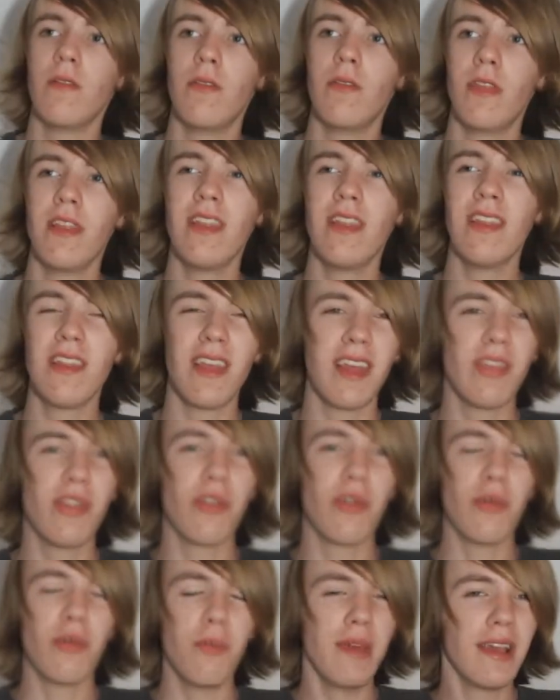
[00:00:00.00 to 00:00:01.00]
This is
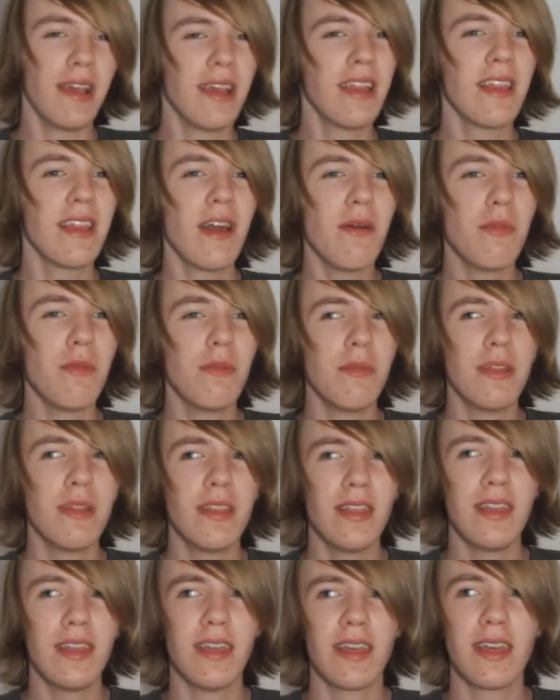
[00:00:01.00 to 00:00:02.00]
like their biggest album, I
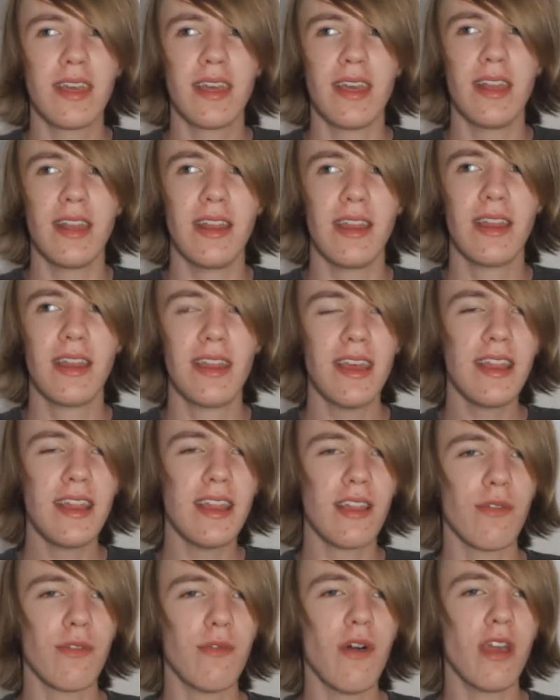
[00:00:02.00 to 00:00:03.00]
think, and
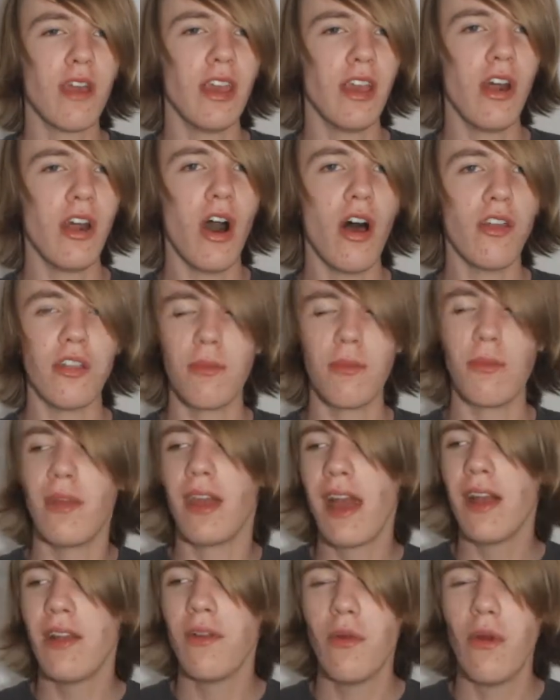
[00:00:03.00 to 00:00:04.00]
Styx is fucking awesome.
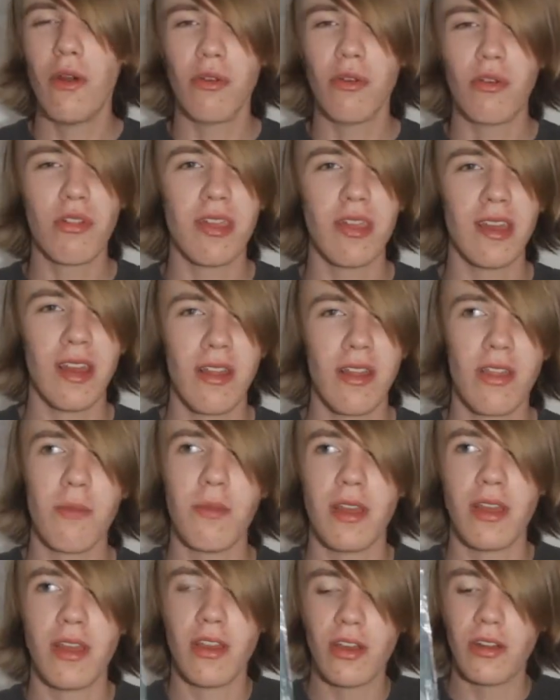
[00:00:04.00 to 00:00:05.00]
Like, I don't understand how
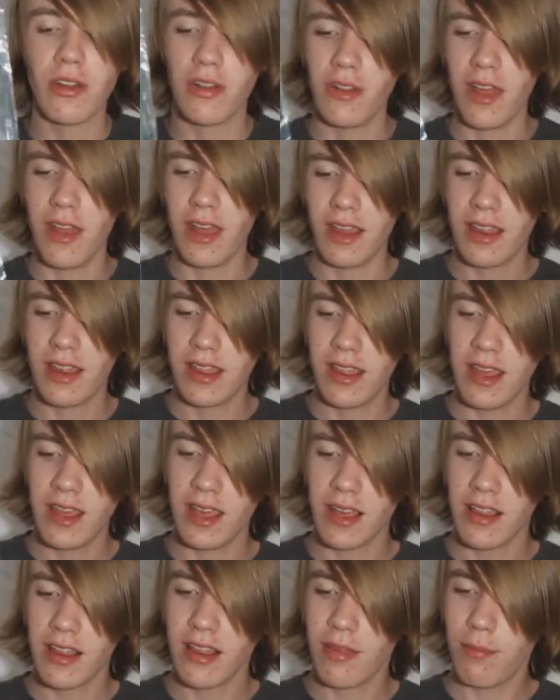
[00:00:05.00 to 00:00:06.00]
somebody couldn't like
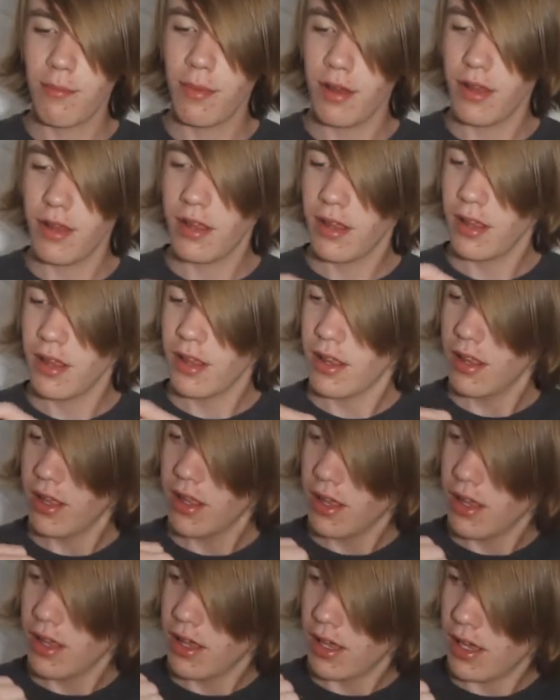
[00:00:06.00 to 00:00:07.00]
Styx, but
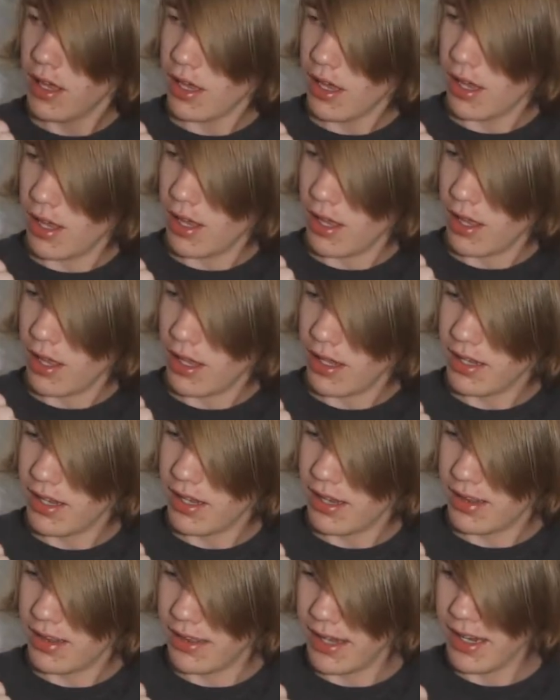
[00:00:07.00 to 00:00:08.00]
uh, it
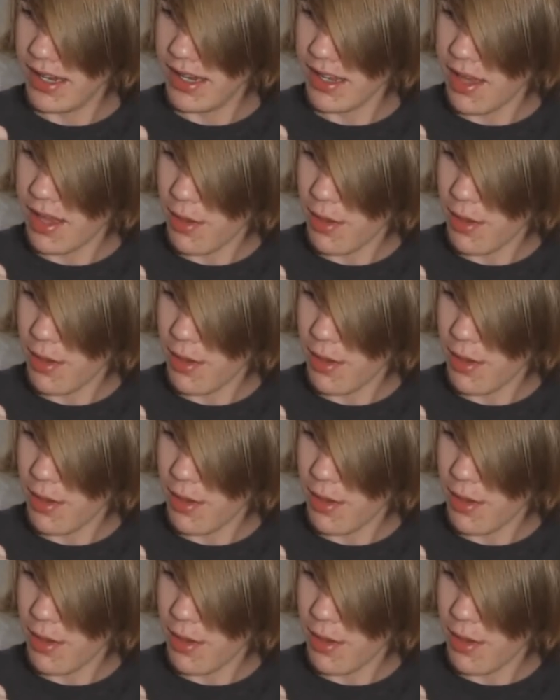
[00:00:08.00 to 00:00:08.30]
didn't